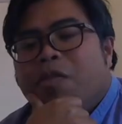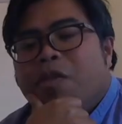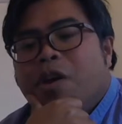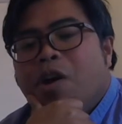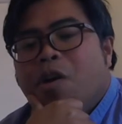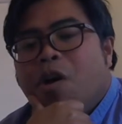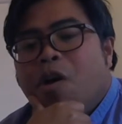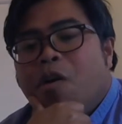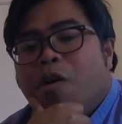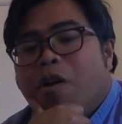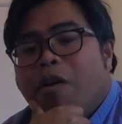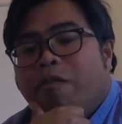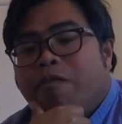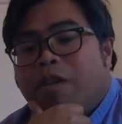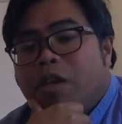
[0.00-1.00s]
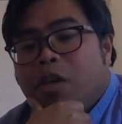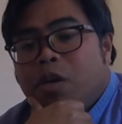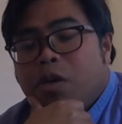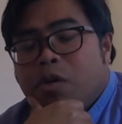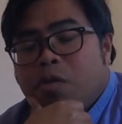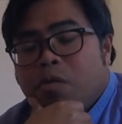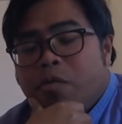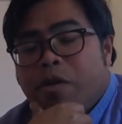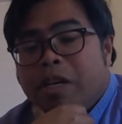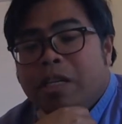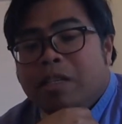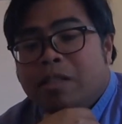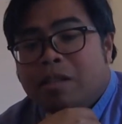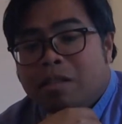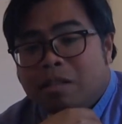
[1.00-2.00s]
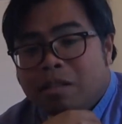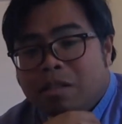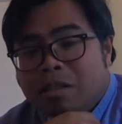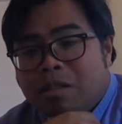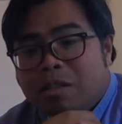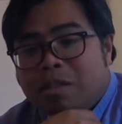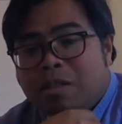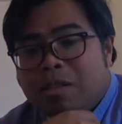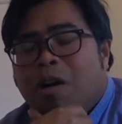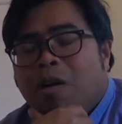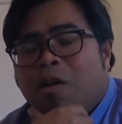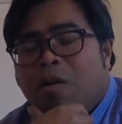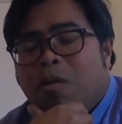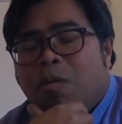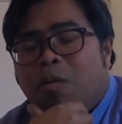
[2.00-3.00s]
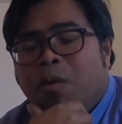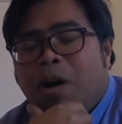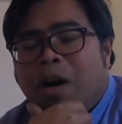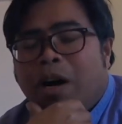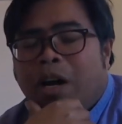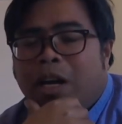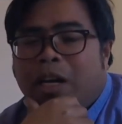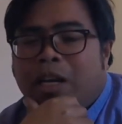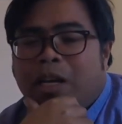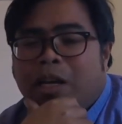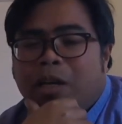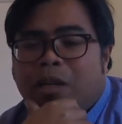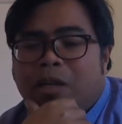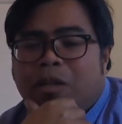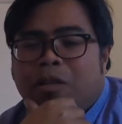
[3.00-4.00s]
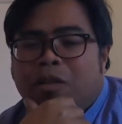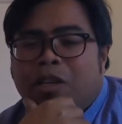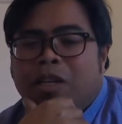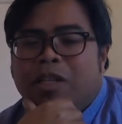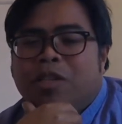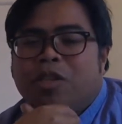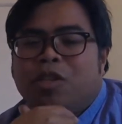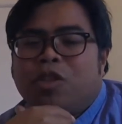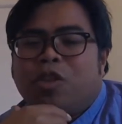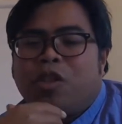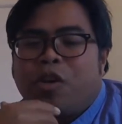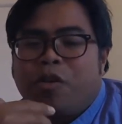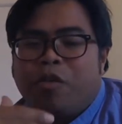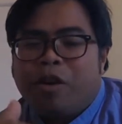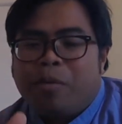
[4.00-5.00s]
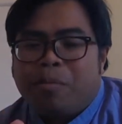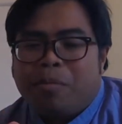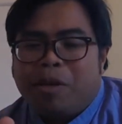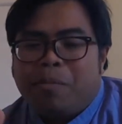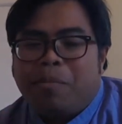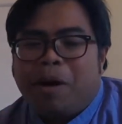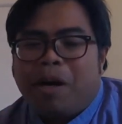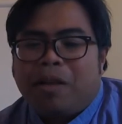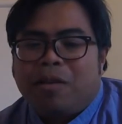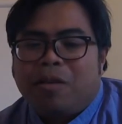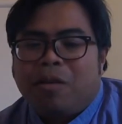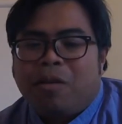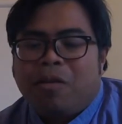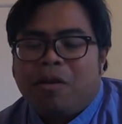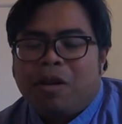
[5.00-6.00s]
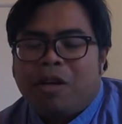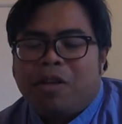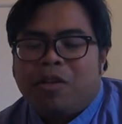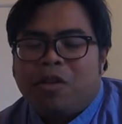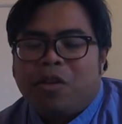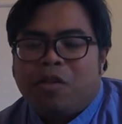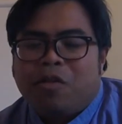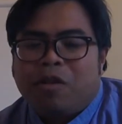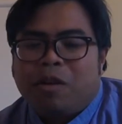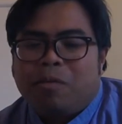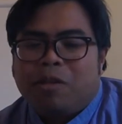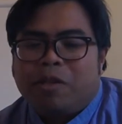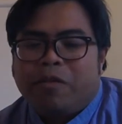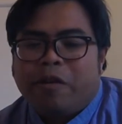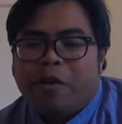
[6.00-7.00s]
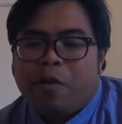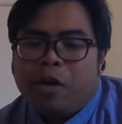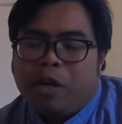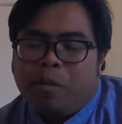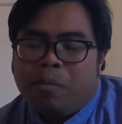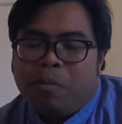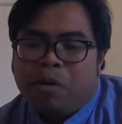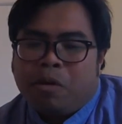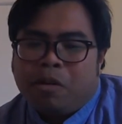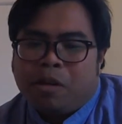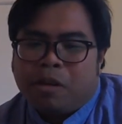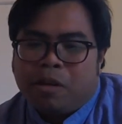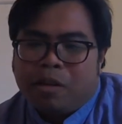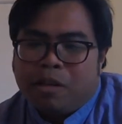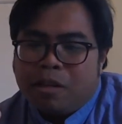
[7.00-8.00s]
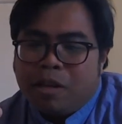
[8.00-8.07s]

There are a few reasons why this theorem, the Pythagorean theorem, is very important.